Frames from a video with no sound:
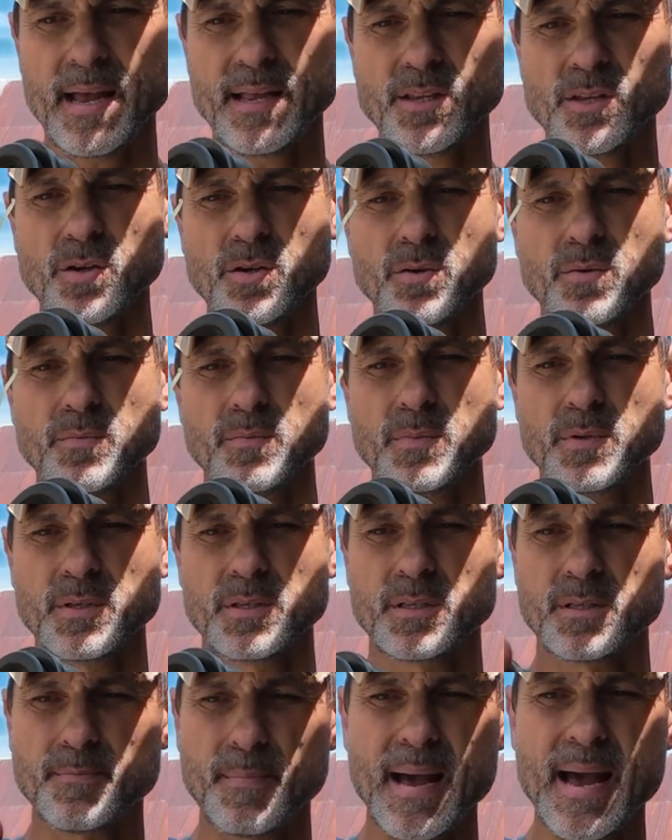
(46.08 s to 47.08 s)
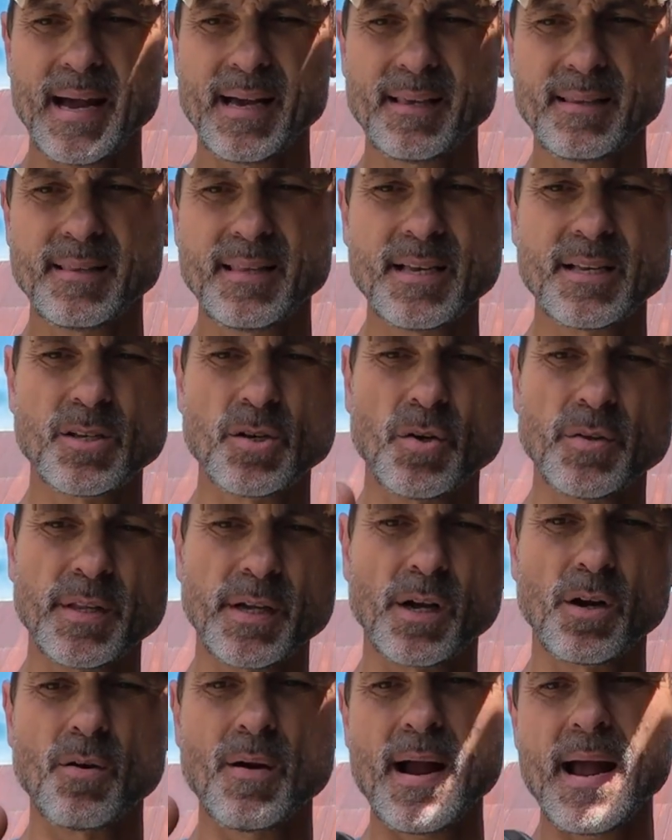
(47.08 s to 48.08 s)
and you smack this on
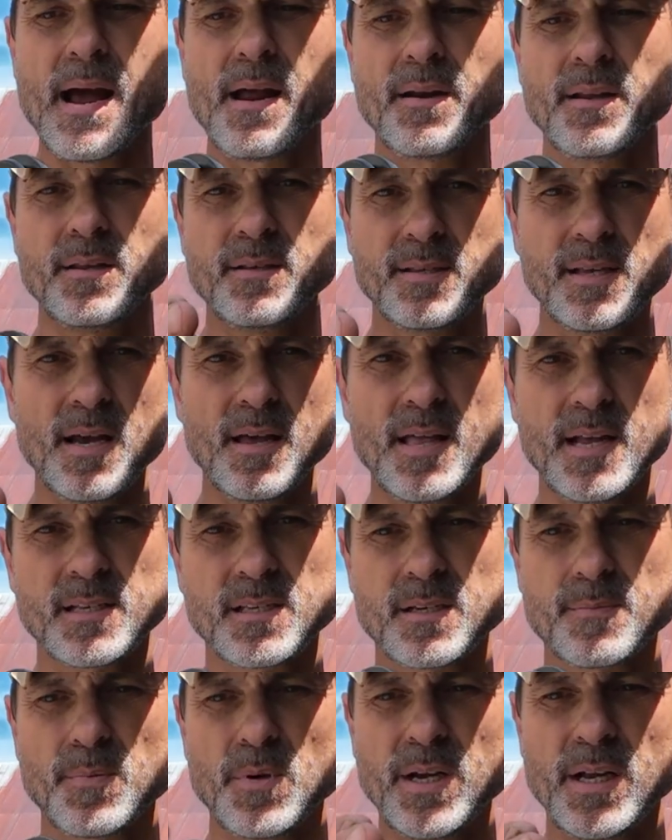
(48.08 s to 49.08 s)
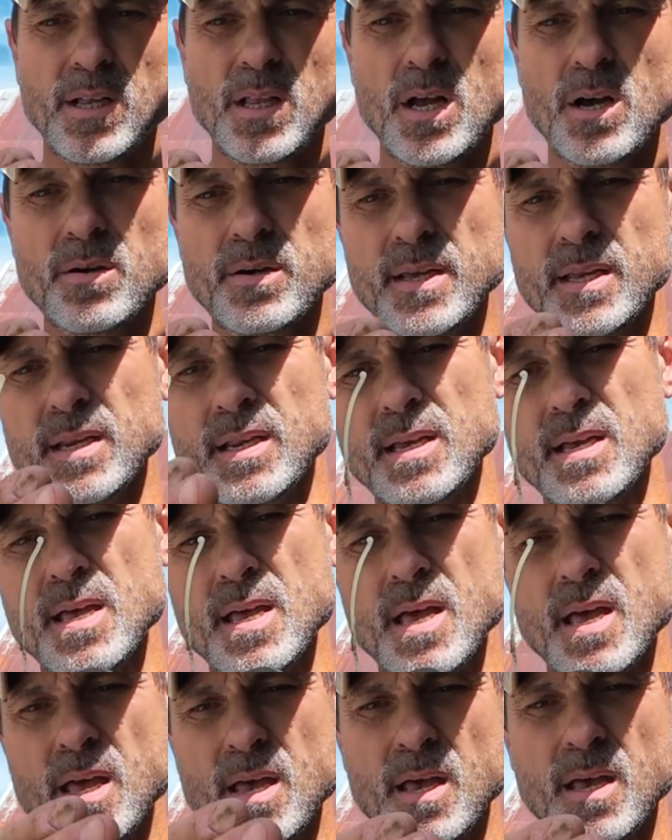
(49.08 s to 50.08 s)
the ground, and you see how that's spring loaded?
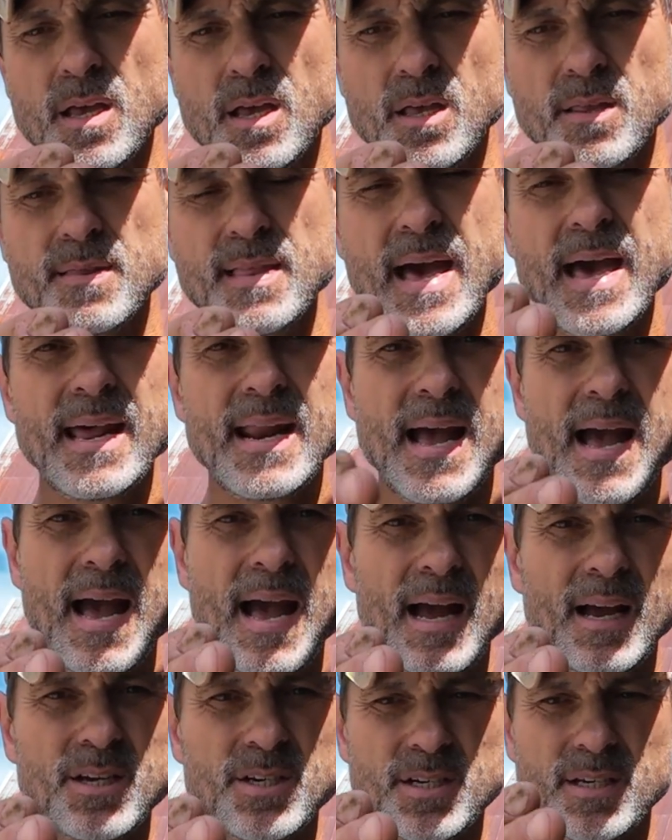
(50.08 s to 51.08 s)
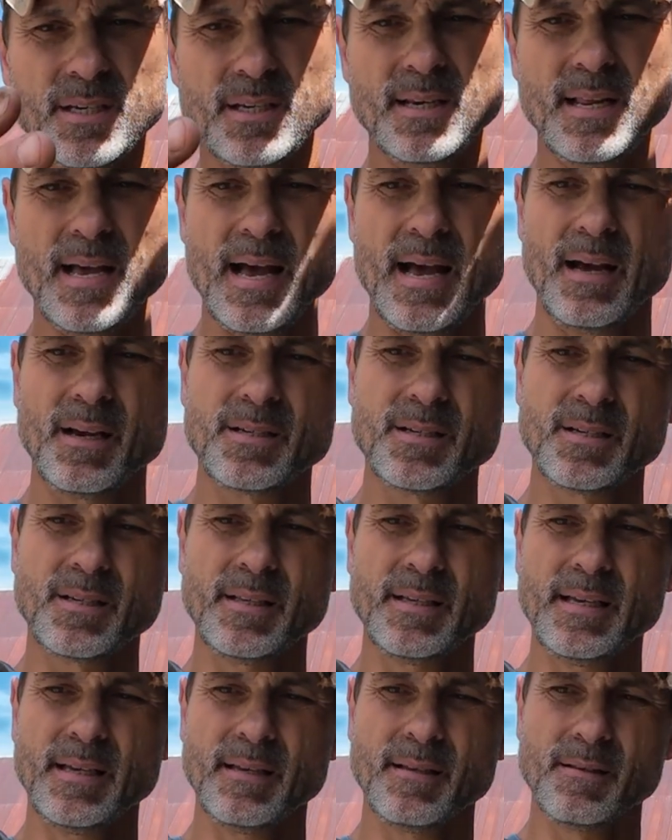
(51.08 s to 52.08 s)
That action
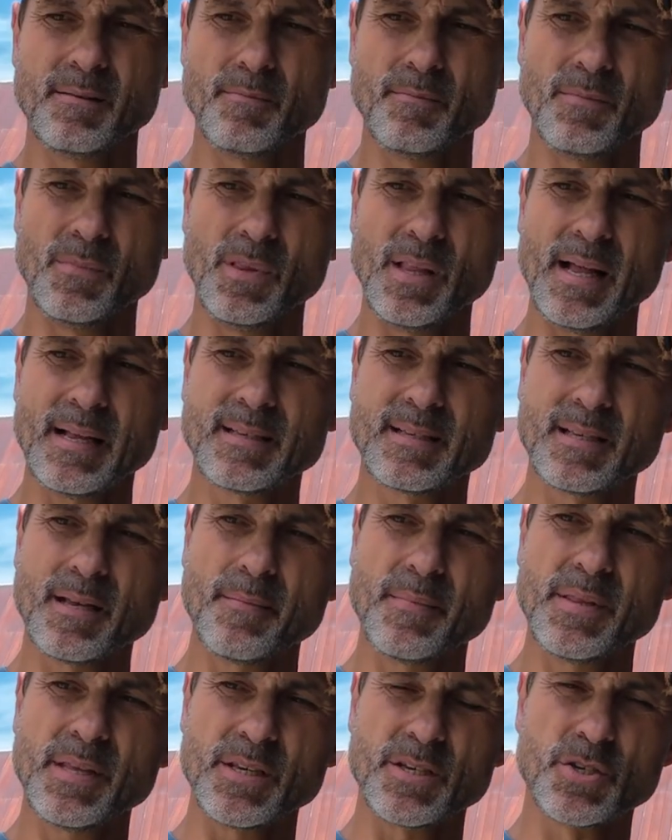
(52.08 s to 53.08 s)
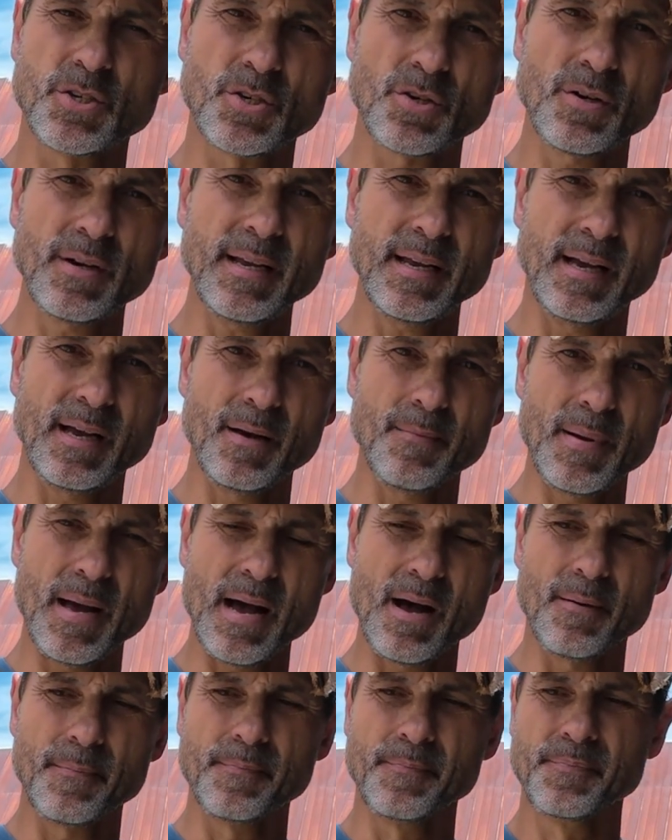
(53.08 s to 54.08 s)
actually lets some of this string come
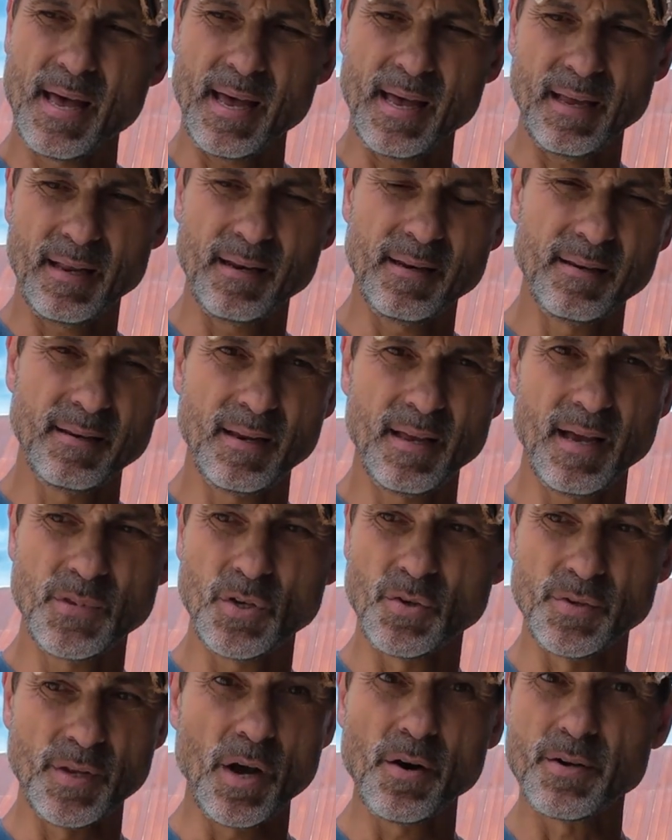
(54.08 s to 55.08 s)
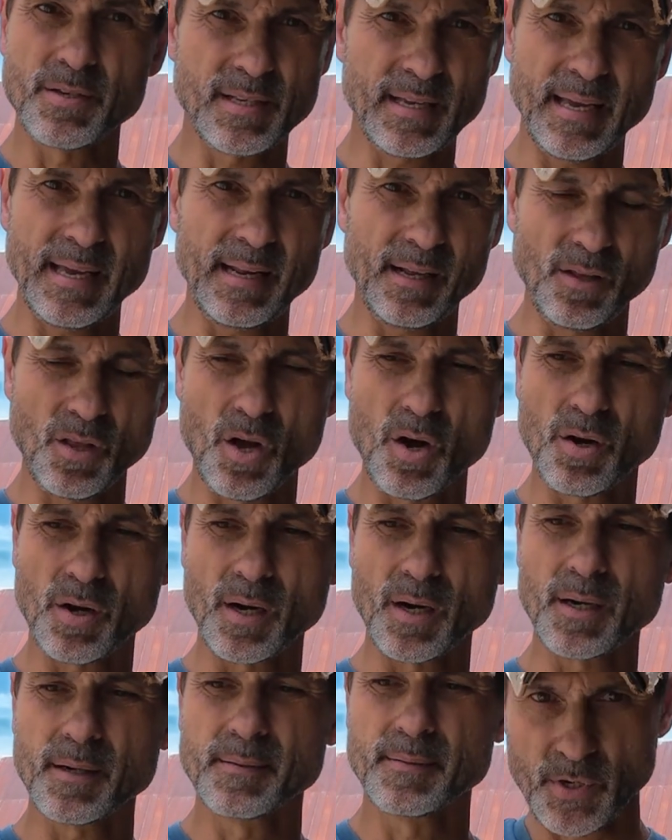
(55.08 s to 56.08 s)
out, and you'll notice it getting
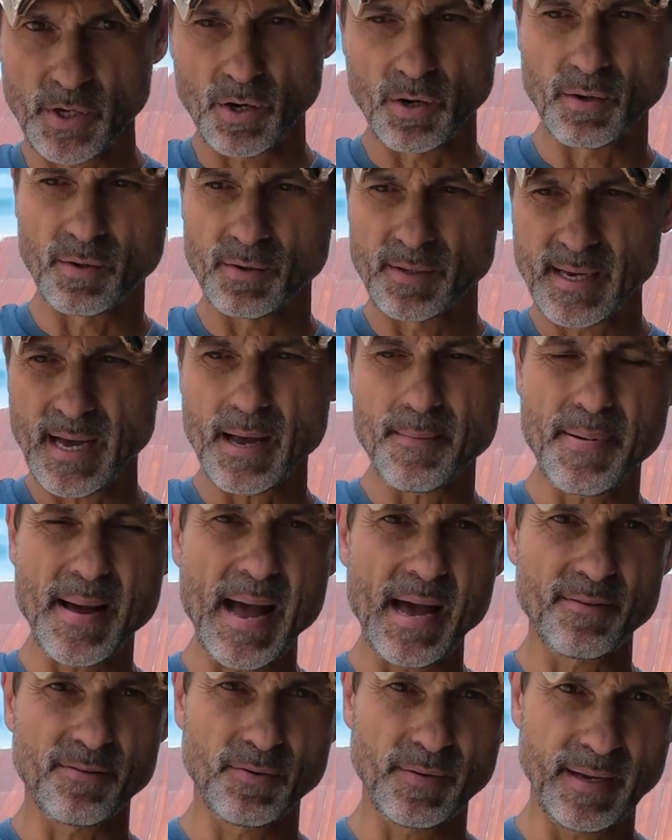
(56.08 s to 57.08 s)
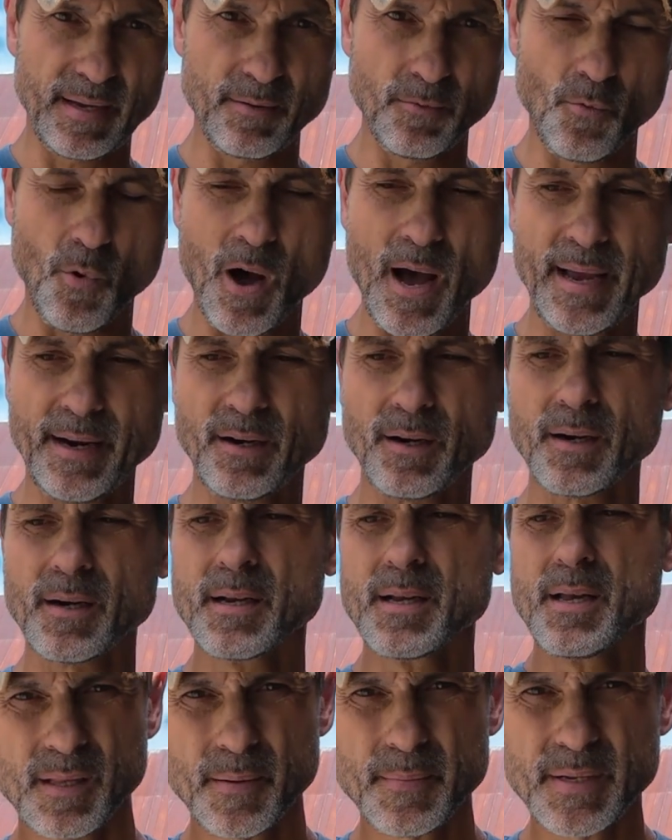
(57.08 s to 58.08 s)
longer. Your cut path will get wider.
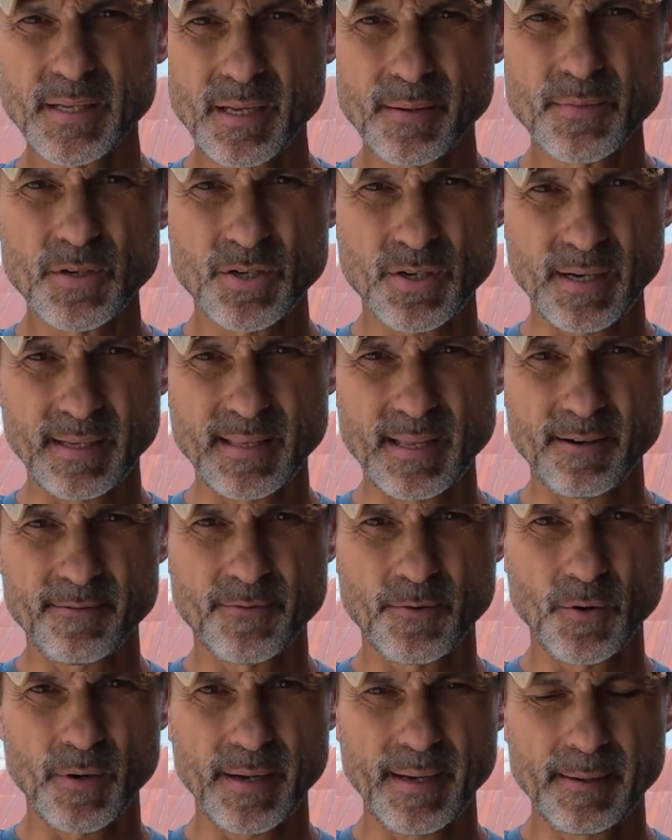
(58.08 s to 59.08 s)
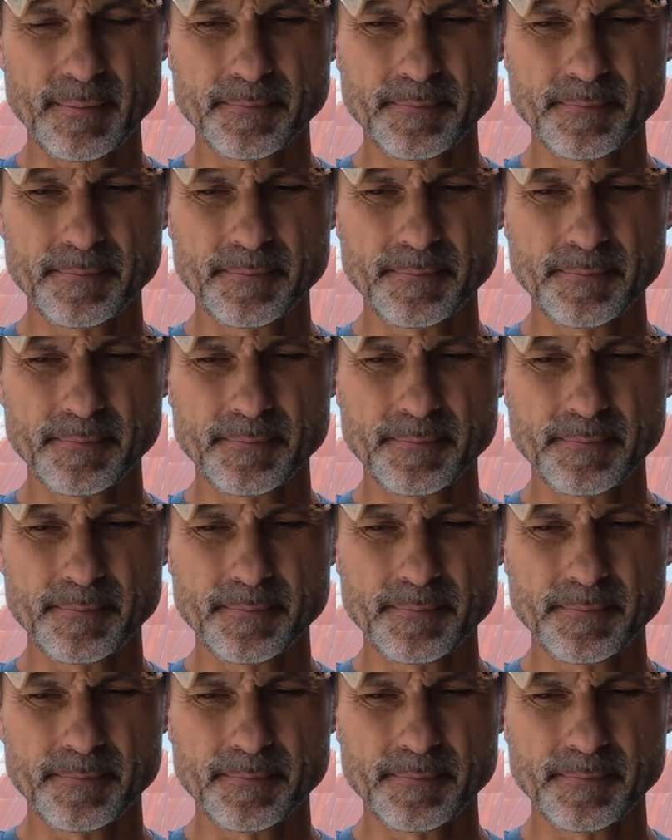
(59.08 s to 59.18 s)
Let me demonstrate that for you.